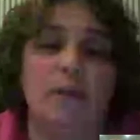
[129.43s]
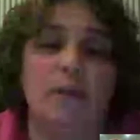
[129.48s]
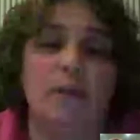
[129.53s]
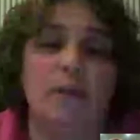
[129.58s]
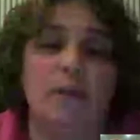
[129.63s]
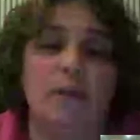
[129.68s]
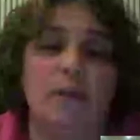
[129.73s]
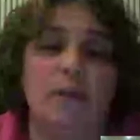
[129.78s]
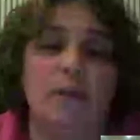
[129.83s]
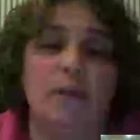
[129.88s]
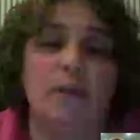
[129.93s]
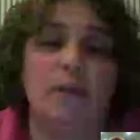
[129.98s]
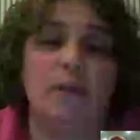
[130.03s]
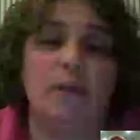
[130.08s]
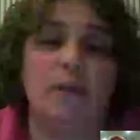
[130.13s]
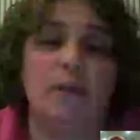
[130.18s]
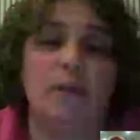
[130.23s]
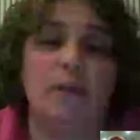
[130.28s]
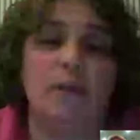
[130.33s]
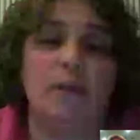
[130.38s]
I'm about to
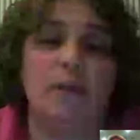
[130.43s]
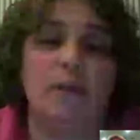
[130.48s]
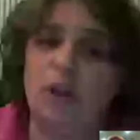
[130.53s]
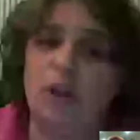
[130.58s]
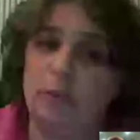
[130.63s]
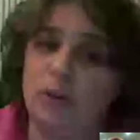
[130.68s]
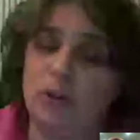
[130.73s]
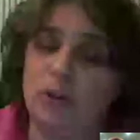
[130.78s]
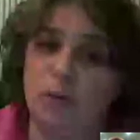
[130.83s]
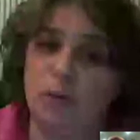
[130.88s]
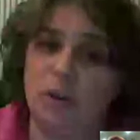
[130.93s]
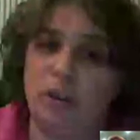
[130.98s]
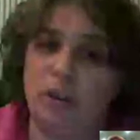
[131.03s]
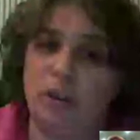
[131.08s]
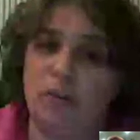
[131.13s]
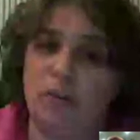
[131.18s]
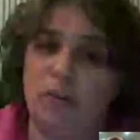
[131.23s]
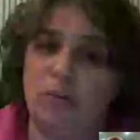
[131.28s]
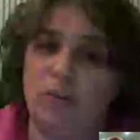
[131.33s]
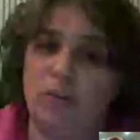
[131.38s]
share a few numbers
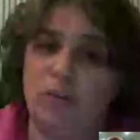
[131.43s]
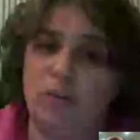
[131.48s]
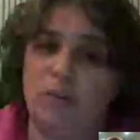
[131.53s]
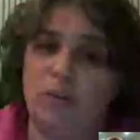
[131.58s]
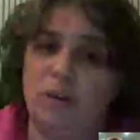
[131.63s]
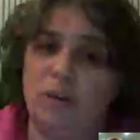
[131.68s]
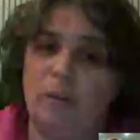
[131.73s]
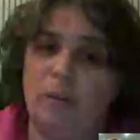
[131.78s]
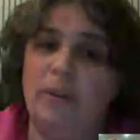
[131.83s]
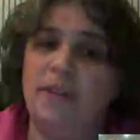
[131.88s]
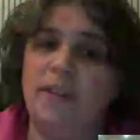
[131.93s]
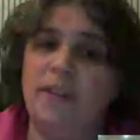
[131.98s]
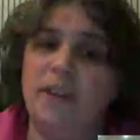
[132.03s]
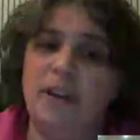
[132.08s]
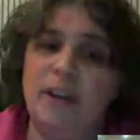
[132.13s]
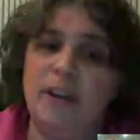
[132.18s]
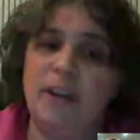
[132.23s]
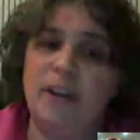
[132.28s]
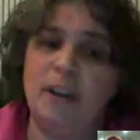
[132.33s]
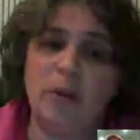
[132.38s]
with you, but the
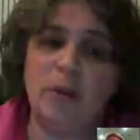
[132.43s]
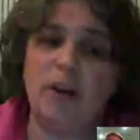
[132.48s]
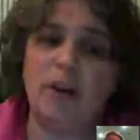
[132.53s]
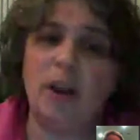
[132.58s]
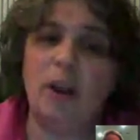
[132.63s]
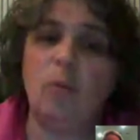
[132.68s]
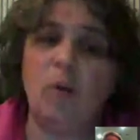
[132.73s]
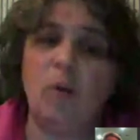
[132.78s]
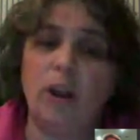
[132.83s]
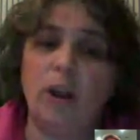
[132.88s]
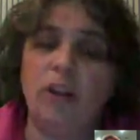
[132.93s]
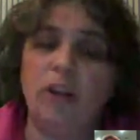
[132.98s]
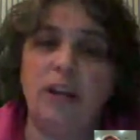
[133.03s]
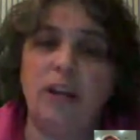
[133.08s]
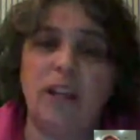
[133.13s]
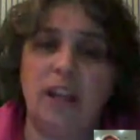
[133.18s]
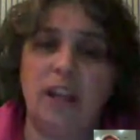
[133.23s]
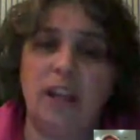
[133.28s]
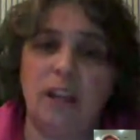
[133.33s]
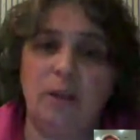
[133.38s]
number I want you
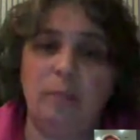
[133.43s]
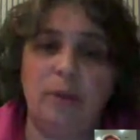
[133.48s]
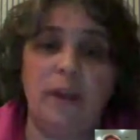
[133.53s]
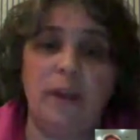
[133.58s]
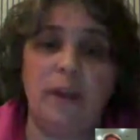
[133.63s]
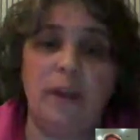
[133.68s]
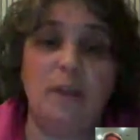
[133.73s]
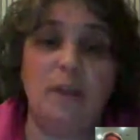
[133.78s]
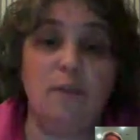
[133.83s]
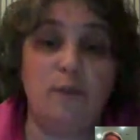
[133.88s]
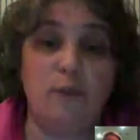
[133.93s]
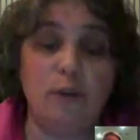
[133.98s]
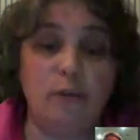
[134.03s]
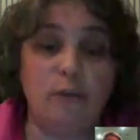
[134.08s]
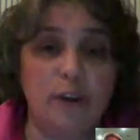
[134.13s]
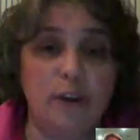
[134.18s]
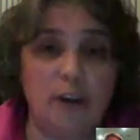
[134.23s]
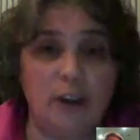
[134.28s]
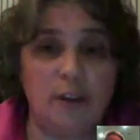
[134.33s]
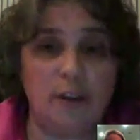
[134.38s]
to keep in the
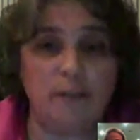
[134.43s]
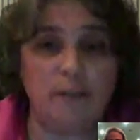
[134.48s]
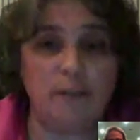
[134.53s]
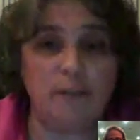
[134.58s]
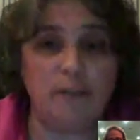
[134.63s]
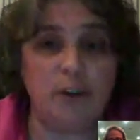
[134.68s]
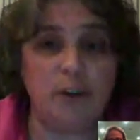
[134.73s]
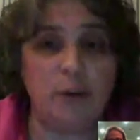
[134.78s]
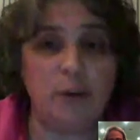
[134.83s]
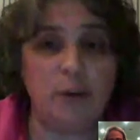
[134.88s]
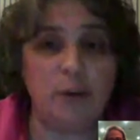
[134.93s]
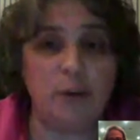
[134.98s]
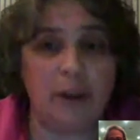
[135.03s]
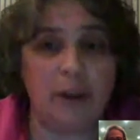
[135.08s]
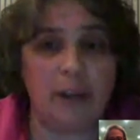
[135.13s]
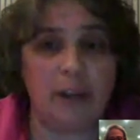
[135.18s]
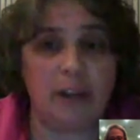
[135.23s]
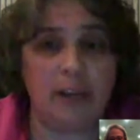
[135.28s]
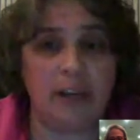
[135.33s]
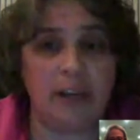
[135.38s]
forefront of your
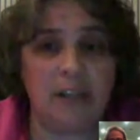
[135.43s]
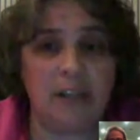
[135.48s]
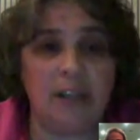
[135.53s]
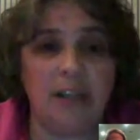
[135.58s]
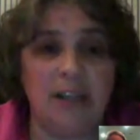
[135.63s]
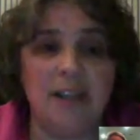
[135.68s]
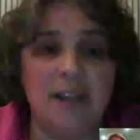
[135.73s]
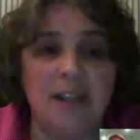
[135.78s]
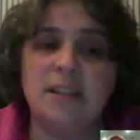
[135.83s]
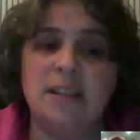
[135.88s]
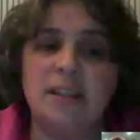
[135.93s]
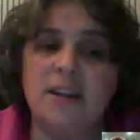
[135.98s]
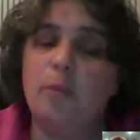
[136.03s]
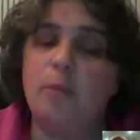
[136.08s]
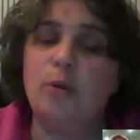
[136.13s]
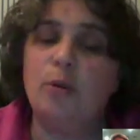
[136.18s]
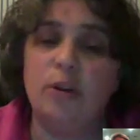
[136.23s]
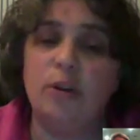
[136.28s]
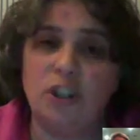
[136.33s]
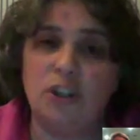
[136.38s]
mind is the
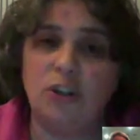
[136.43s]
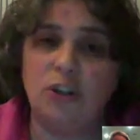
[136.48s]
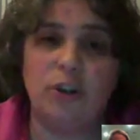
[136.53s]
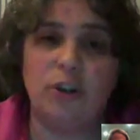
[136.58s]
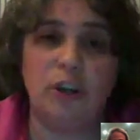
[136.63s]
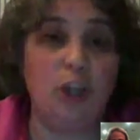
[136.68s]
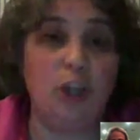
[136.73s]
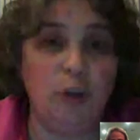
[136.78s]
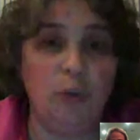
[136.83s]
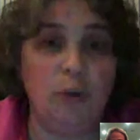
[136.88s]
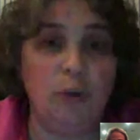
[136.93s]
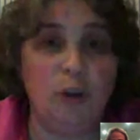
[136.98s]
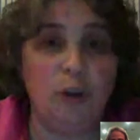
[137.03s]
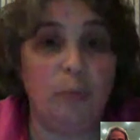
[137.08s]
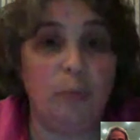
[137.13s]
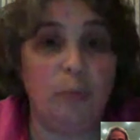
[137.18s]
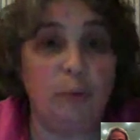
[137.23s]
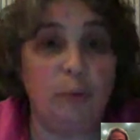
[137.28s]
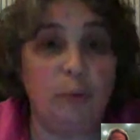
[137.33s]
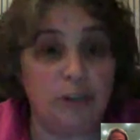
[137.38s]
number of children you
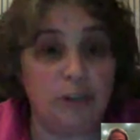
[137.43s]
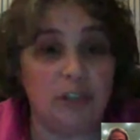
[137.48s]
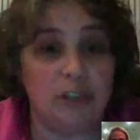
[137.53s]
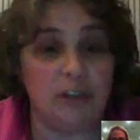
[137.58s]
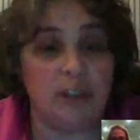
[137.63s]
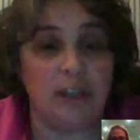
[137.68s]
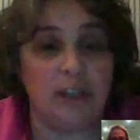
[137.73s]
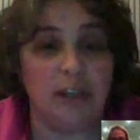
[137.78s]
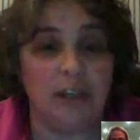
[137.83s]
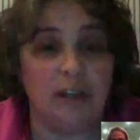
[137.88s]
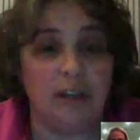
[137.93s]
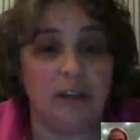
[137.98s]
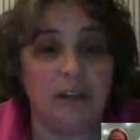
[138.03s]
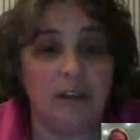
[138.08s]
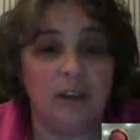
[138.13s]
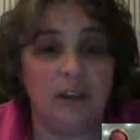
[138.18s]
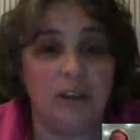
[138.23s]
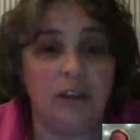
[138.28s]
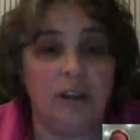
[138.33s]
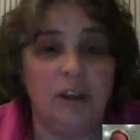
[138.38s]
know personally.
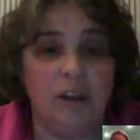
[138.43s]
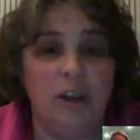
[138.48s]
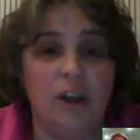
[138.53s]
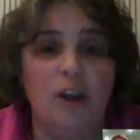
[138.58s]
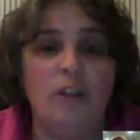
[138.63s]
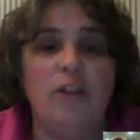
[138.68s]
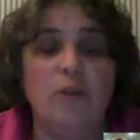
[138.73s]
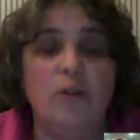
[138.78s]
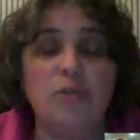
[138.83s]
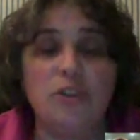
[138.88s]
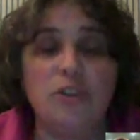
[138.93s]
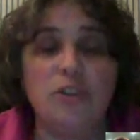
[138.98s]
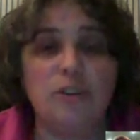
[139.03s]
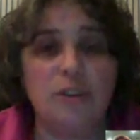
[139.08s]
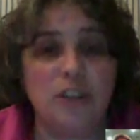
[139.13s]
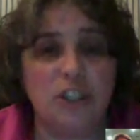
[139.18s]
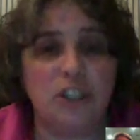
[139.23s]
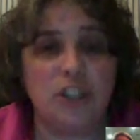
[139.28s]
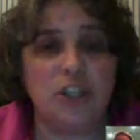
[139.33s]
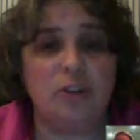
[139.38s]

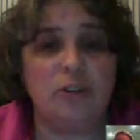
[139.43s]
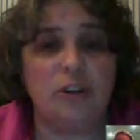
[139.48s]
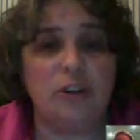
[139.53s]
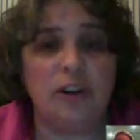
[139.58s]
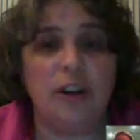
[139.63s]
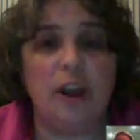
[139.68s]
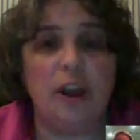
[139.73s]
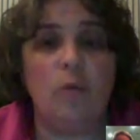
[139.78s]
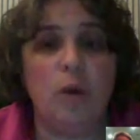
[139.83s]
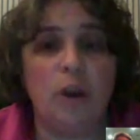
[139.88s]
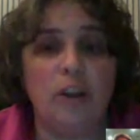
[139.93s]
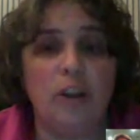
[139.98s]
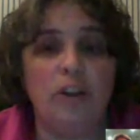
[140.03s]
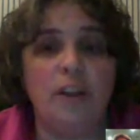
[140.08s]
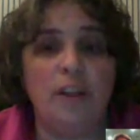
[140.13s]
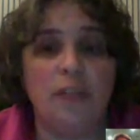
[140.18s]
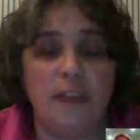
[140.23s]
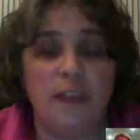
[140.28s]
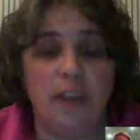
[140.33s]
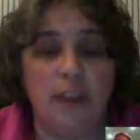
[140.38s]
Those are the children I
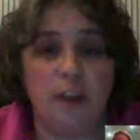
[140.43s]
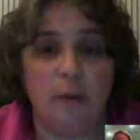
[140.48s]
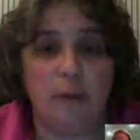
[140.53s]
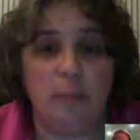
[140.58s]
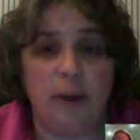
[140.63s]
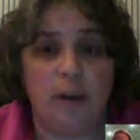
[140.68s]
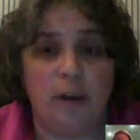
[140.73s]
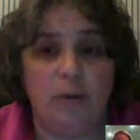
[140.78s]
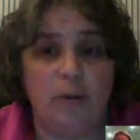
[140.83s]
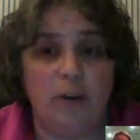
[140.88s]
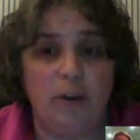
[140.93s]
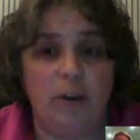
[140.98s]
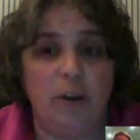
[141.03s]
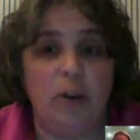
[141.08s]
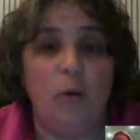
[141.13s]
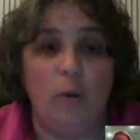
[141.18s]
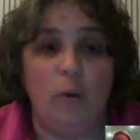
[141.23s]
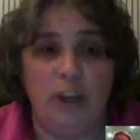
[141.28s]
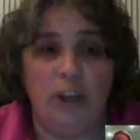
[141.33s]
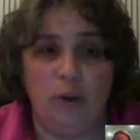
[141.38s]
want you to think about
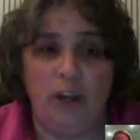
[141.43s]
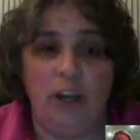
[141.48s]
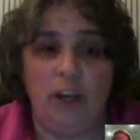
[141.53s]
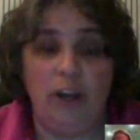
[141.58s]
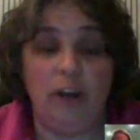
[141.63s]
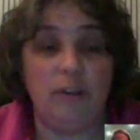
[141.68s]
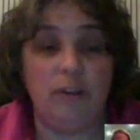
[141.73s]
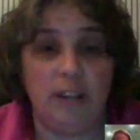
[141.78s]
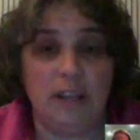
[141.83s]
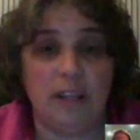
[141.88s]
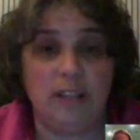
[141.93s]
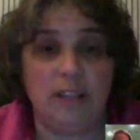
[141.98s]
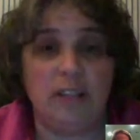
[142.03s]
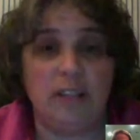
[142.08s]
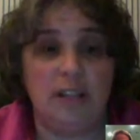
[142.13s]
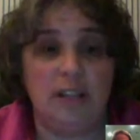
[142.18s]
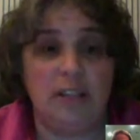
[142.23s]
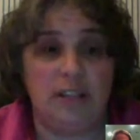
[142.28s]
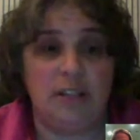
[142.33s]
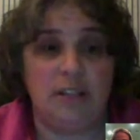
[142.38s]
when you hear
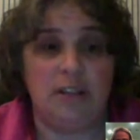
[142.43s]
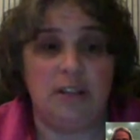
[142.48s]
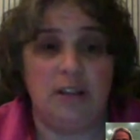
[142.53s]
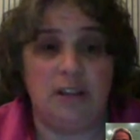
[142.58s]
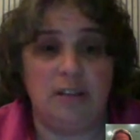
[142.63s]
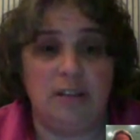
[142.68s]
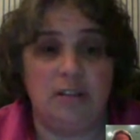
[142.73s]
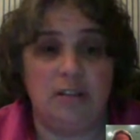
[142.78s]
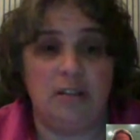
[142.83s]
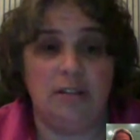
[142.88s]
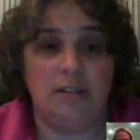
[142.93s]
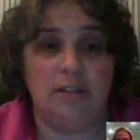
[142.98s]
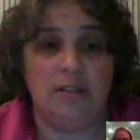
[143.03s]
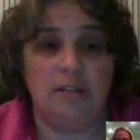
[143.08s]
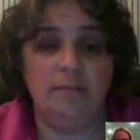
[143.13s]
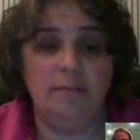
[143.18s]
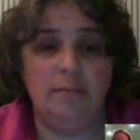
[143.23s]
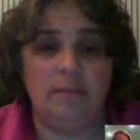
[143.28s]
these statistics.